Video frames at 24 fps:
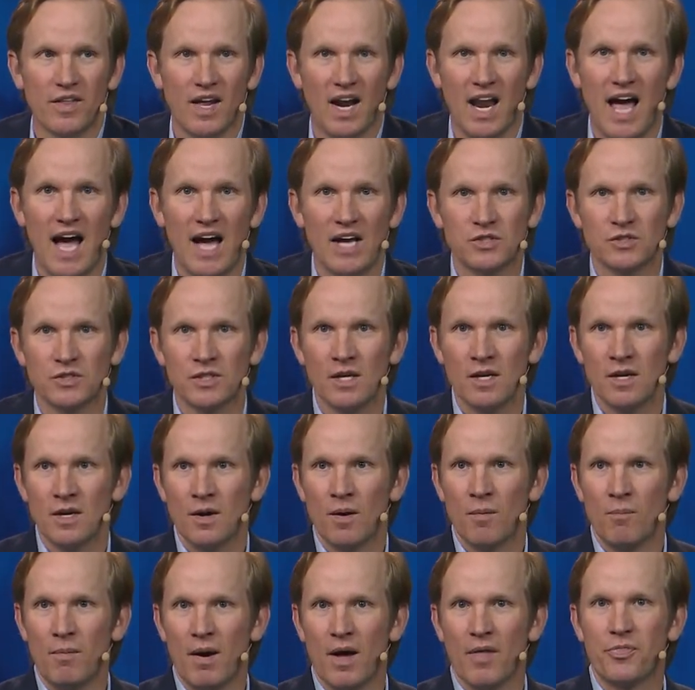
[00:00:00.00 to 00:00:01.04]
the last
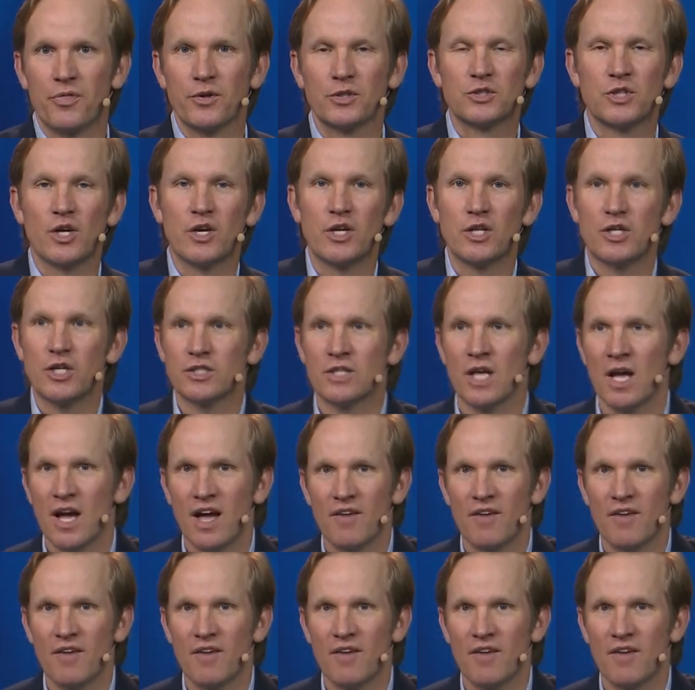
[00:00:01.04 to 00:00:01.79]
month or so, you just,